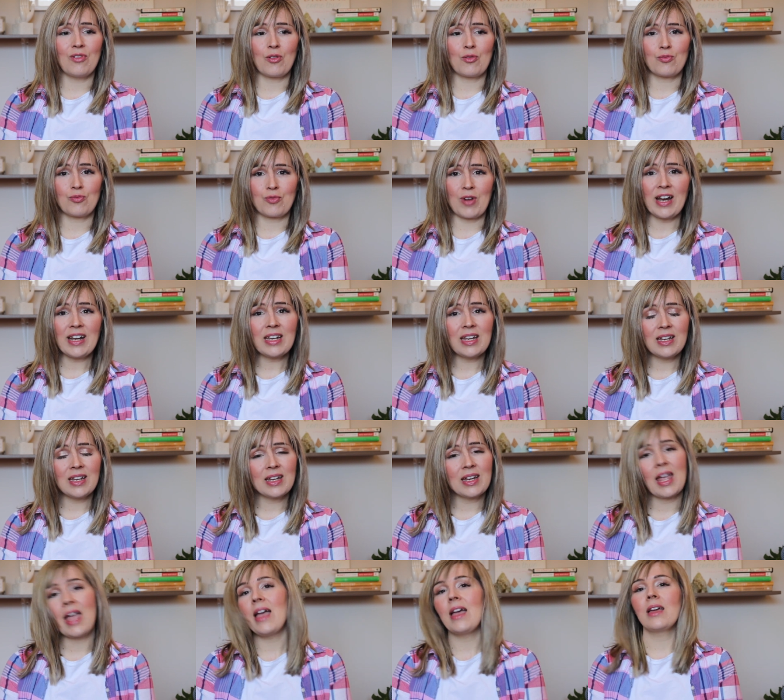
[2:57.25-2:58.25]

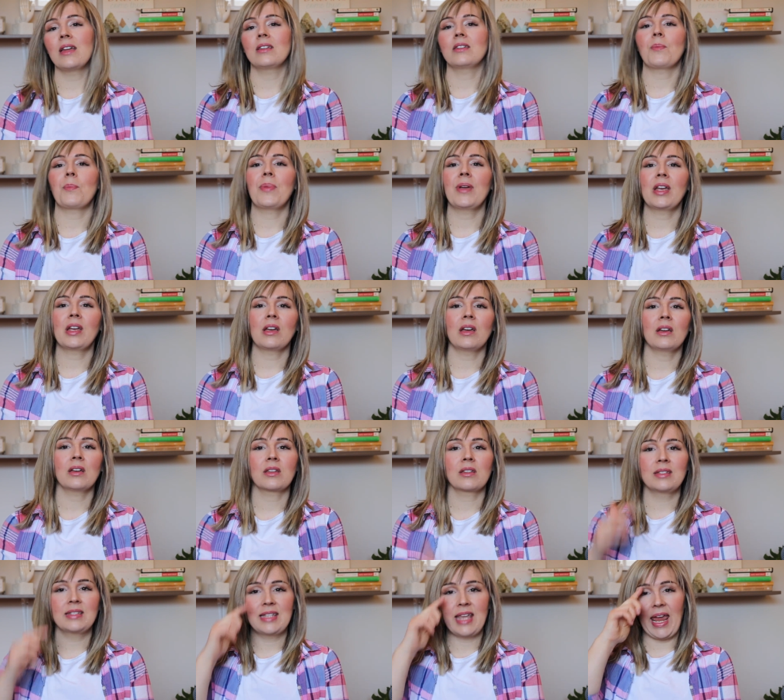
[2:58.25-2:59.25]
running and pick a
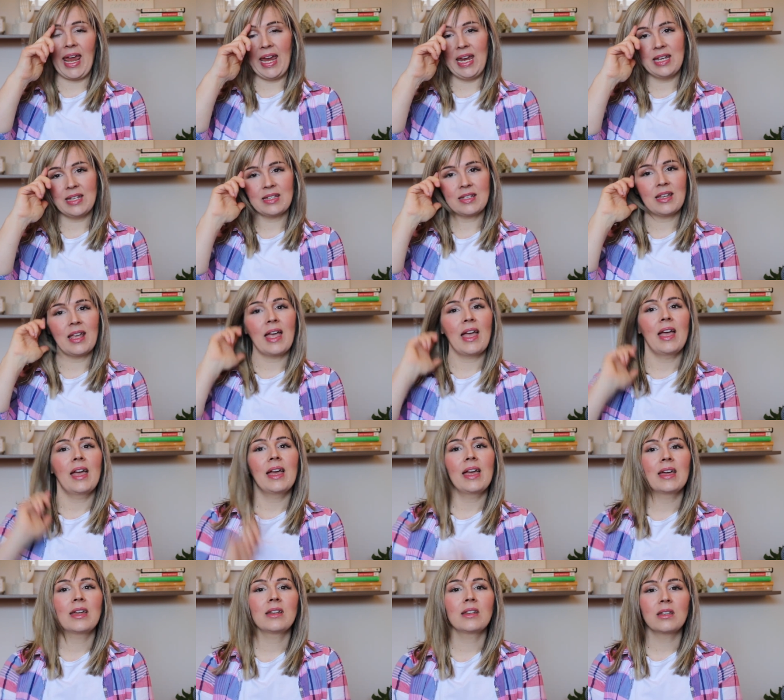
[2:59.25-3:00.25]
date
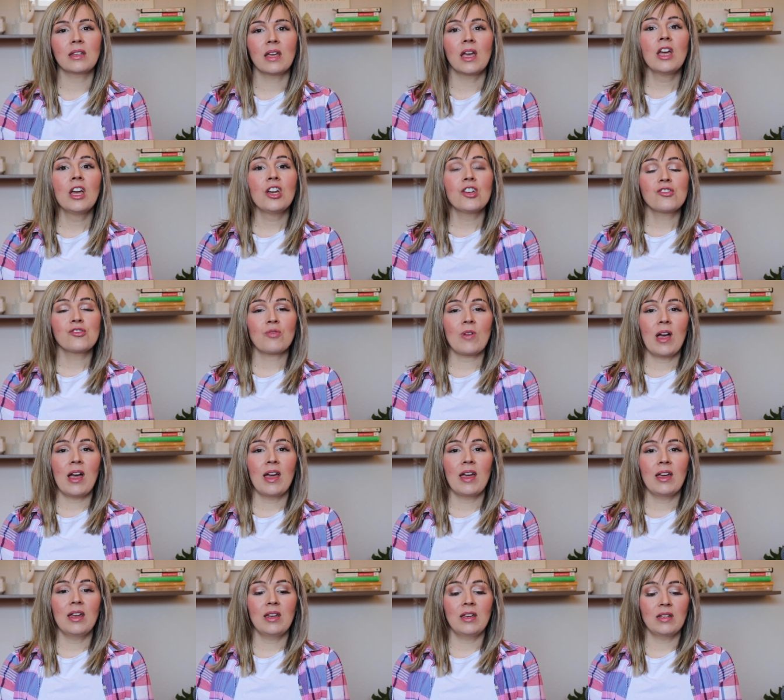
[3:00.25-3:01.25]
and
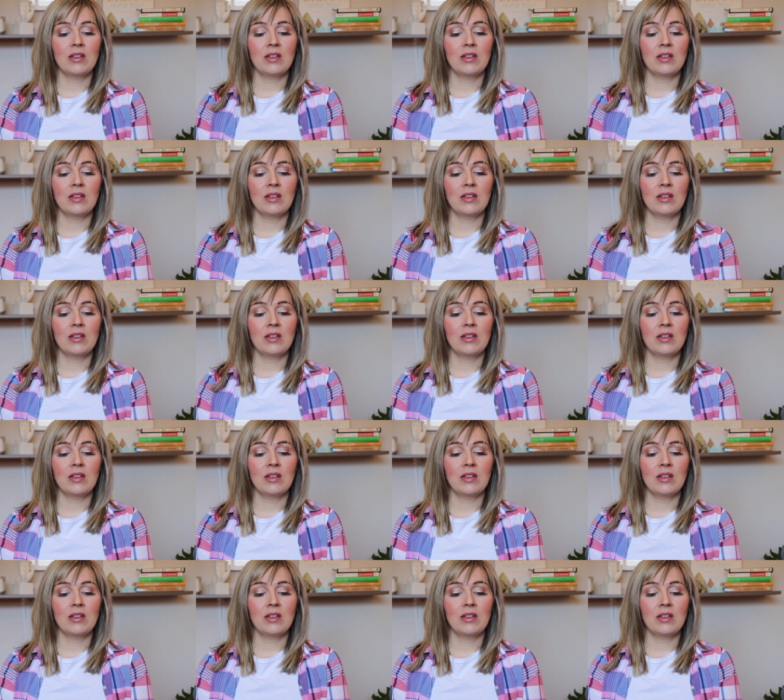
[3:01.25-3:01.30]
try